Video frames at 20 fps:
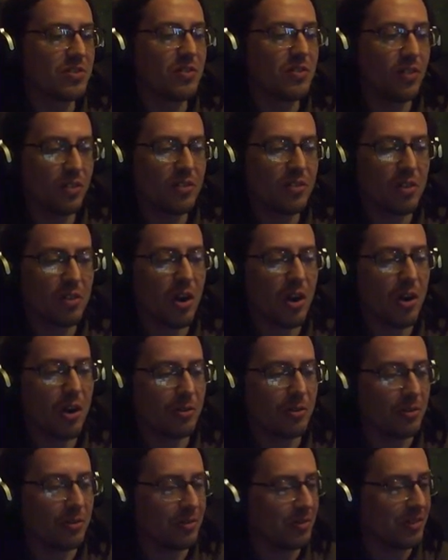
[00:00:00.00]

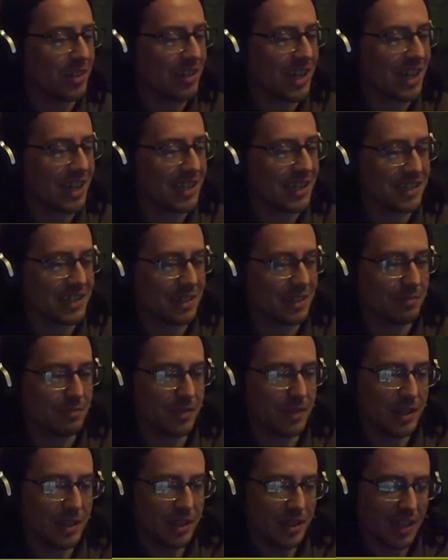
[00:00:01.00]
Throne. Yes, um,
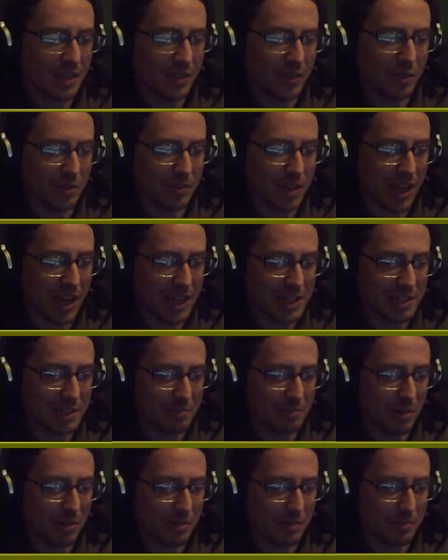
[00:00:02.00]
give your collection a
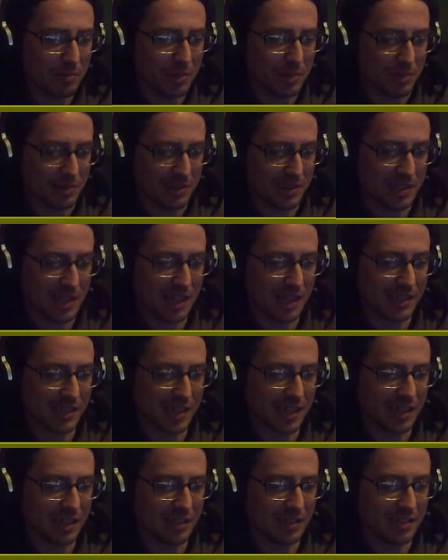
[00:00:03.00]
welcome boost. Get
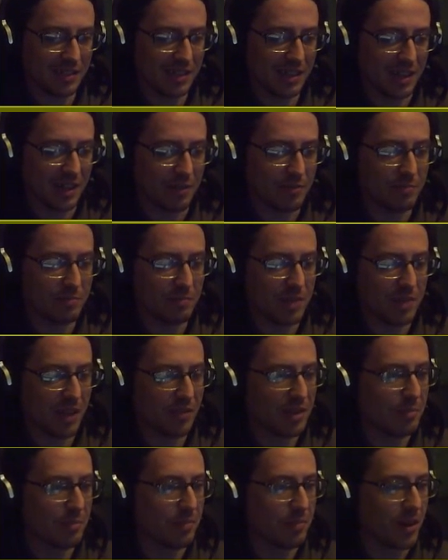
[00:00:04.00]
ten. Yeah, you
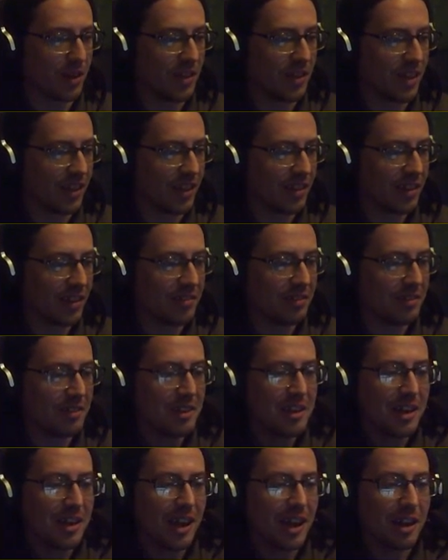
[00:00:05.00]
have to buy that though.
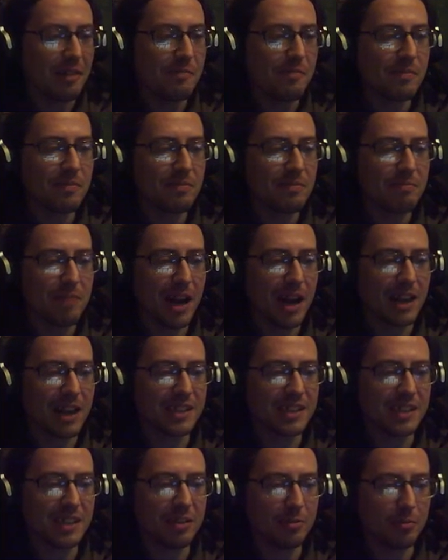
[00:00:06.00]
Um,
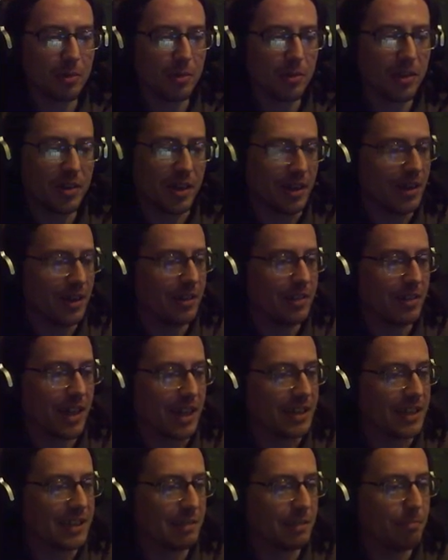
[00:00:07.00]
Paladin or Warrior.
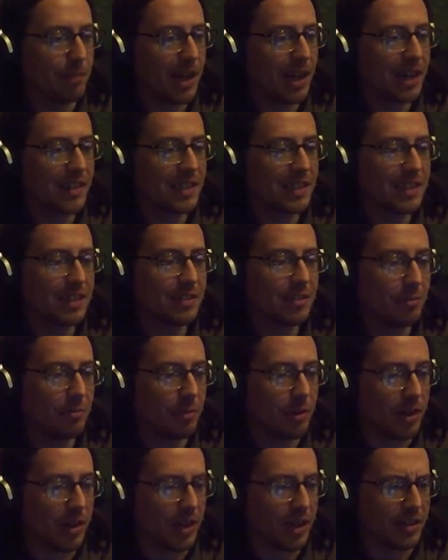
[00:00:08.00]
Okay, so Paladin or
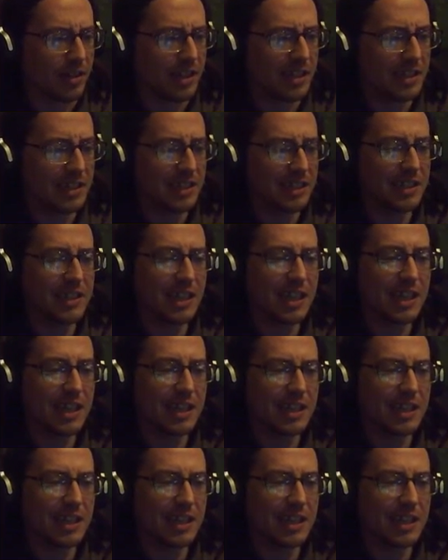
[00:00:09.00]
Warrior. This is a